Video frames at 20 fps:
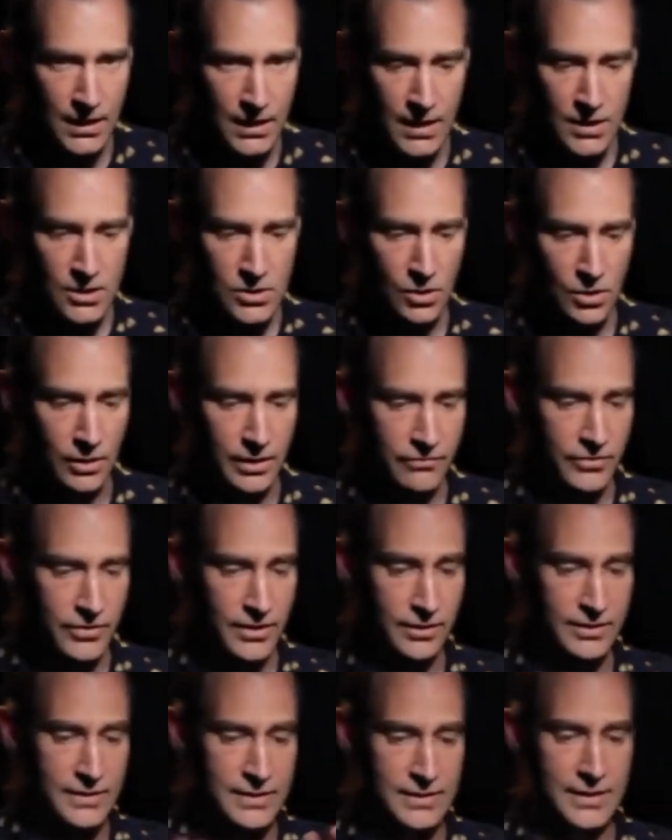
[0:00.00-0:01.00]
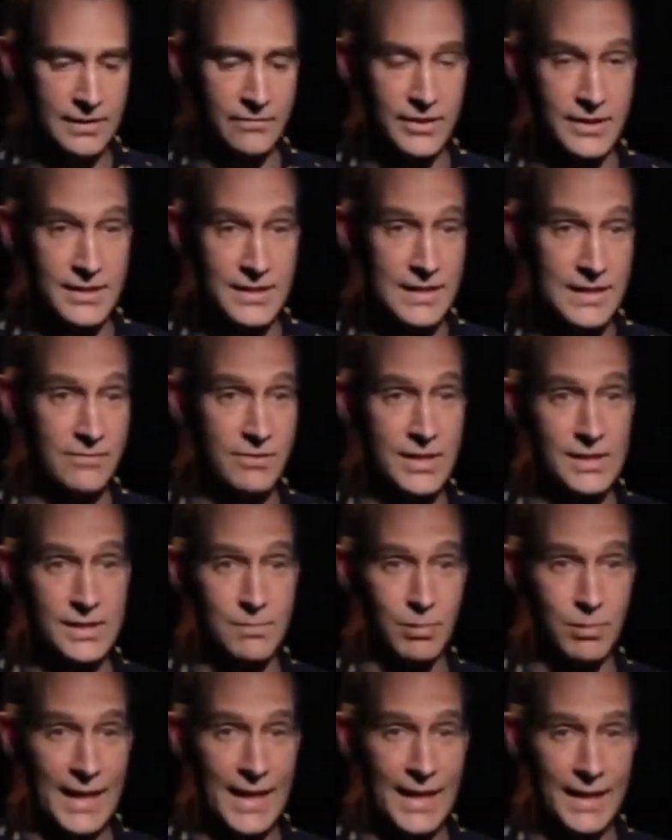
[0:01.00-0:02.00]
So if the TV is
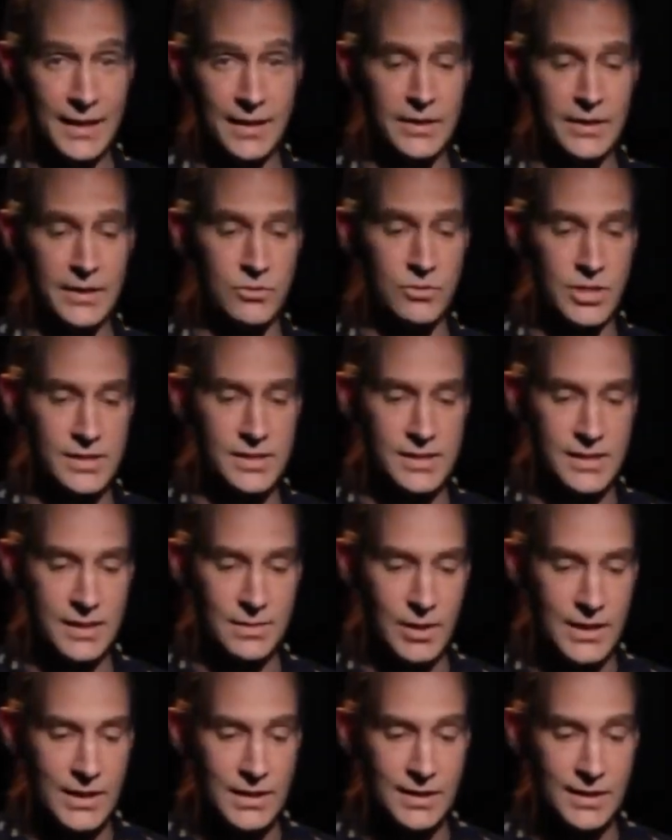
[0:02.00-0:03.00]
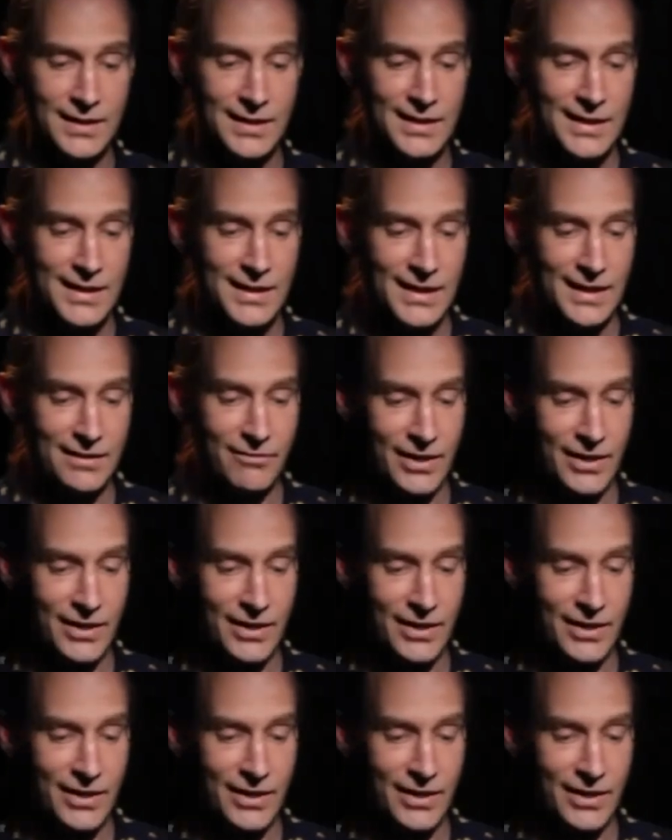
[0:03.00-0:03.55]
black, you just see me. If